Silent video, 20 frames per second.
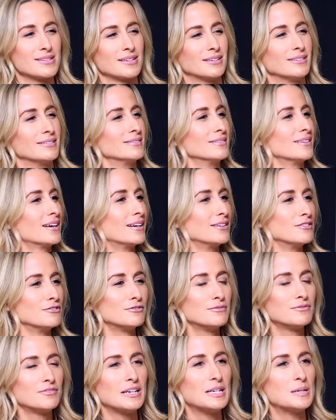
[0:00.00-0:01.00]
and and
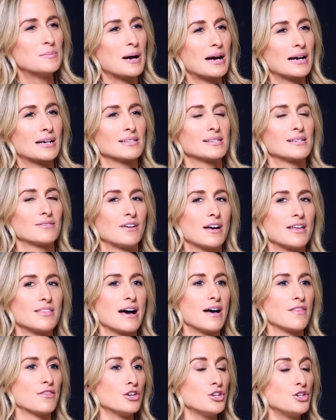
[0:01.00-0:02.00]
feedback and stuff like
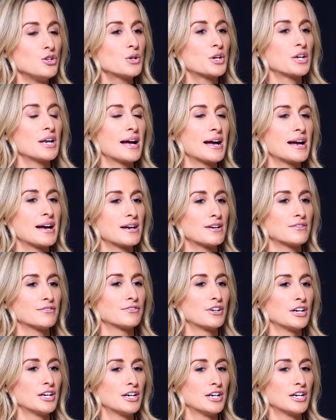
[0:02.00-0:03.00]
that that you can have
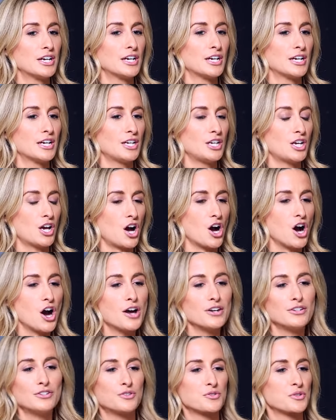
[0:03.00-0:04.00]
a
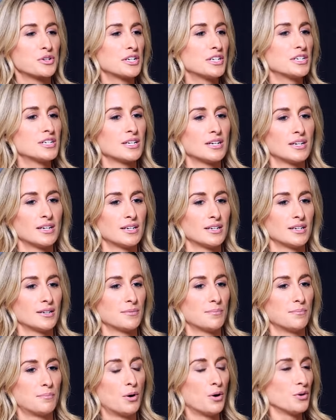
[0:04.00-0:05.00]
hundred
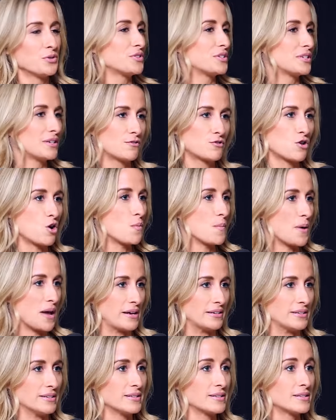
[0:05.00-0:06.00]
positive
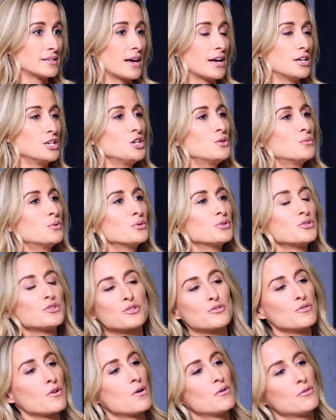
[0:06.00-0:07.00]
comments and you will
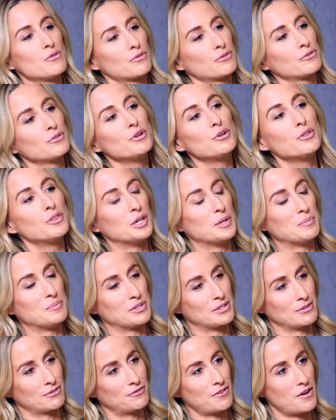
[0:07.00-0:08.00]
scroll through them
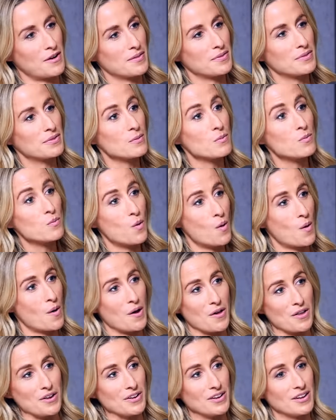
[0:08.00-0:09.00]
to find the
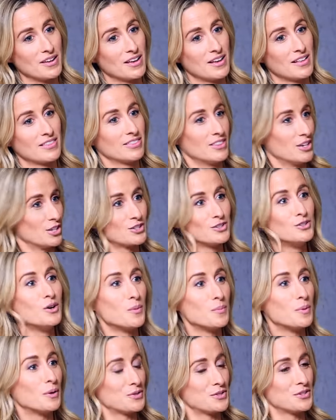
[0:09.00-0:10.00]
one that's not
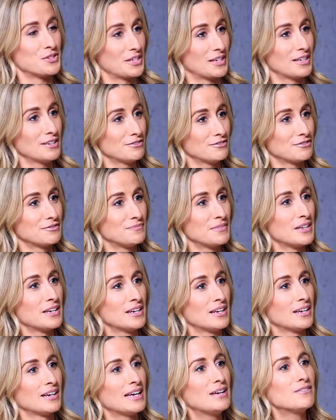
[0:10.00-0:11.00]
positive,
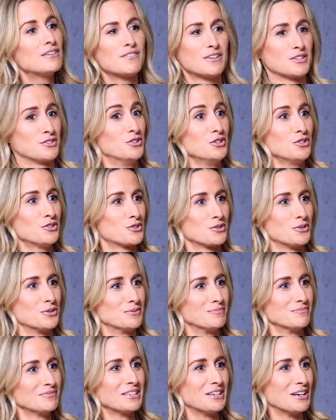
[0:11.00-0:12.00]
even if it's
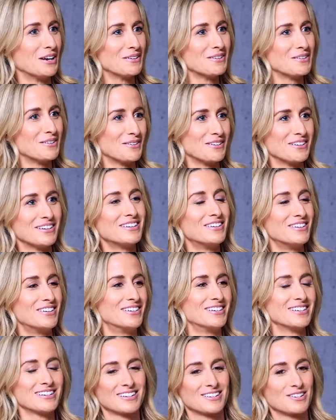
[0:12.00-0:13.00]
neutral, you know, or,
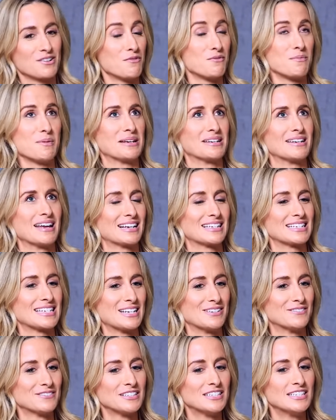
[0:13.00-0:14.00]
or God forbid,
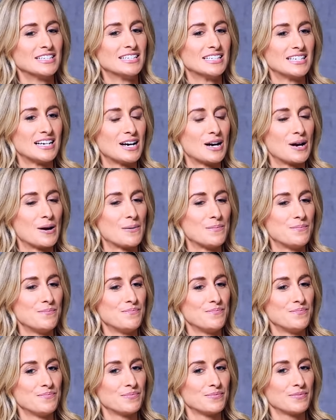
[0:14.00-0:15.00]
negative.
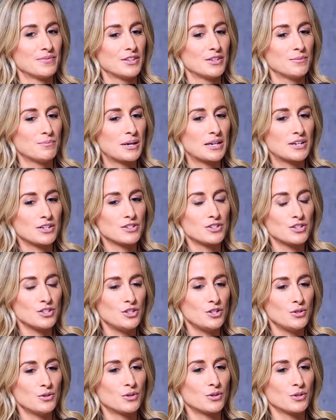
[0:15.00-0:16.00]
Um, because
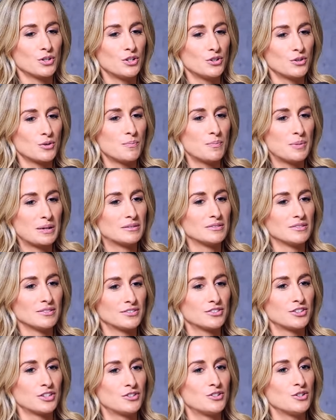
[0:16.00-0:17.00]
you're you're built
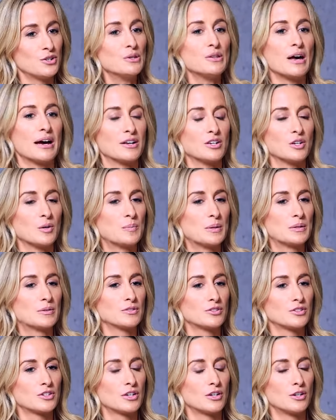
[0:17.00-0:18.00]
to do that. You're built
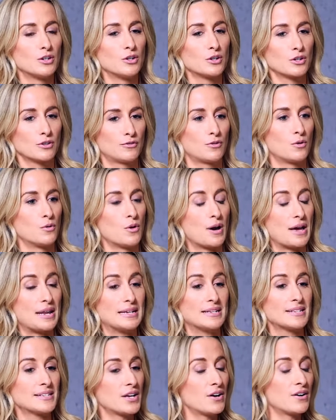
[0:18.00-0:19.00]
to look for any
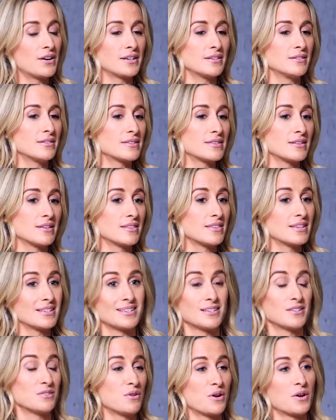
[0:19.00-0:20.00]
signs that this
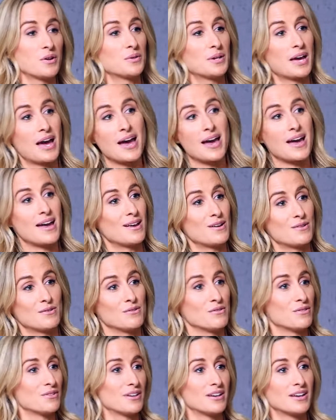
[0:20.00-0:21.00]
is not okay or
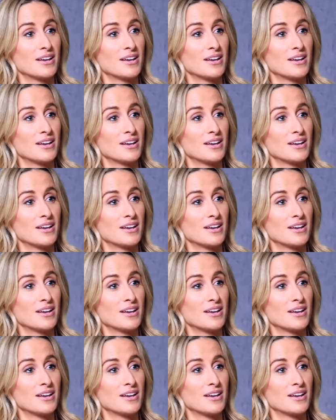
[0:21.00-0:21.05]
that